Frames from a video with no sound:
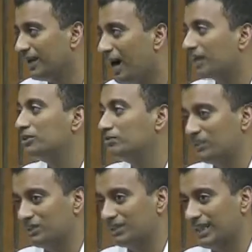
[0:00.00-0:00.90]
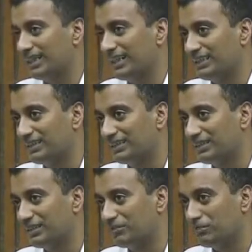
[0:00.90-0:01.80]
argument against
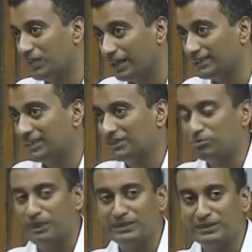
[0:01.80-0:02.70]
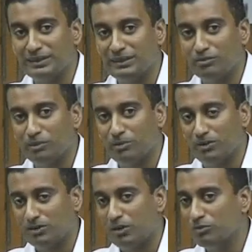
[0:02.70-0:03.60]
excessive patenting of
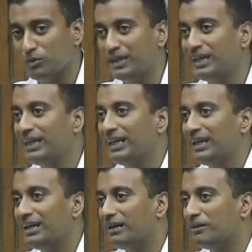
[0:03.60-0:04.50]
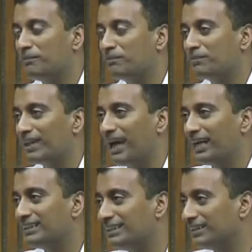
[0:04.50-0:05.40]
computer software.
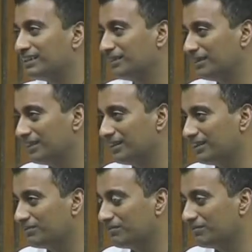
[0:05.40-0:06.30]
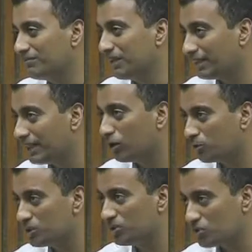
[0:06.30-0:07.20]
And here, and that
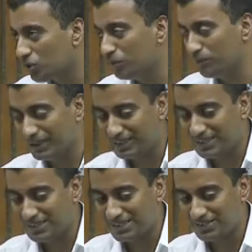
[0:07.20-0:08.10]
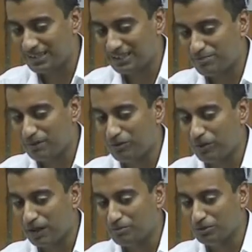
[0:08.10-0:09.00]
option is open, and I'll just try and explain
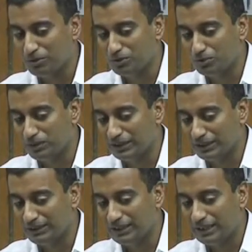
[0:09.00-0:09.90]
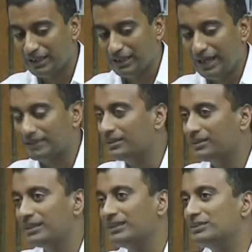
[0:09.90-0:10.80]
what I'm going to do with it. And the
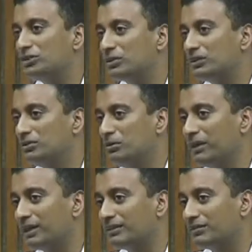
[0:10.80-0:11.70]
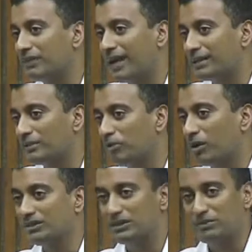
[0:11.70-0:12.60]
third is you make rank
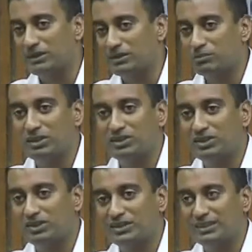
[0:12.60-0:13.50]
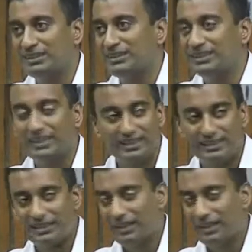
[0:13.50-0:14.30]
policy-based objections and say that